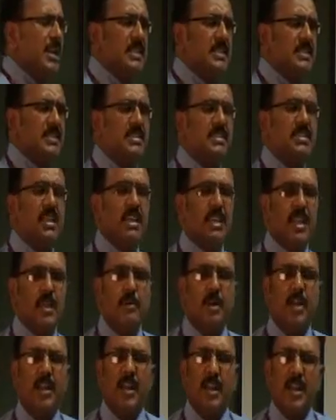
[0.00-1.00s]
analysis is
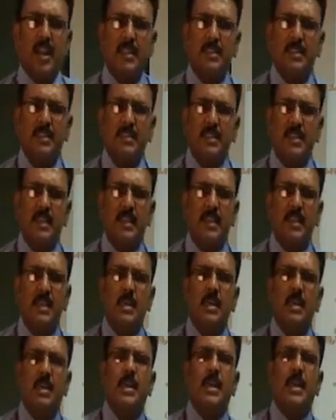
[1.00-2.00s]
nothing but analyzing the
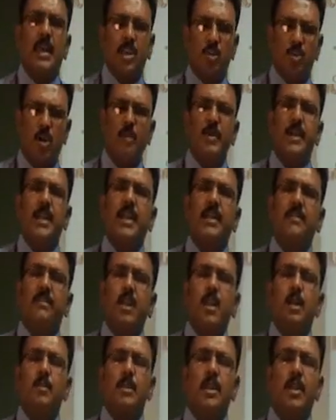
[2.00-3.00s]
economic
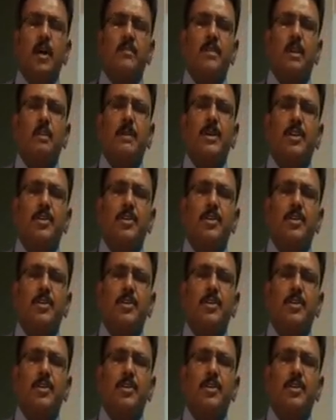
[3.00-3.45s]
environment of the